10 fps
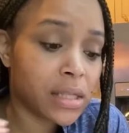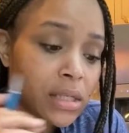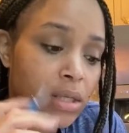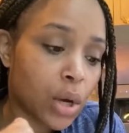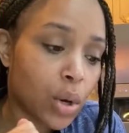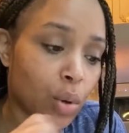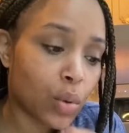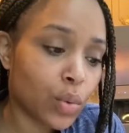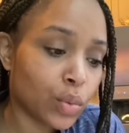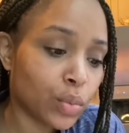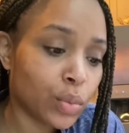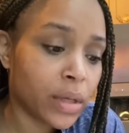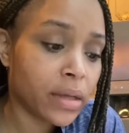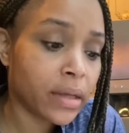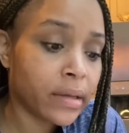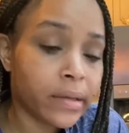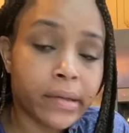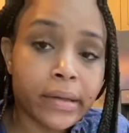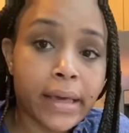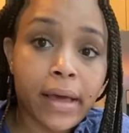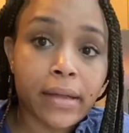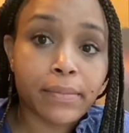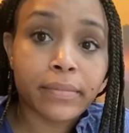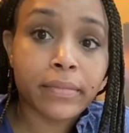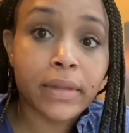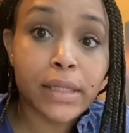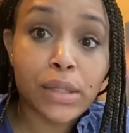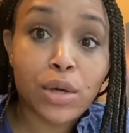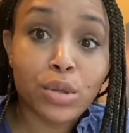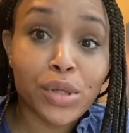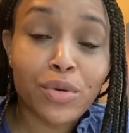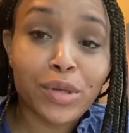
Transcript: So yeah, let's go to the grocery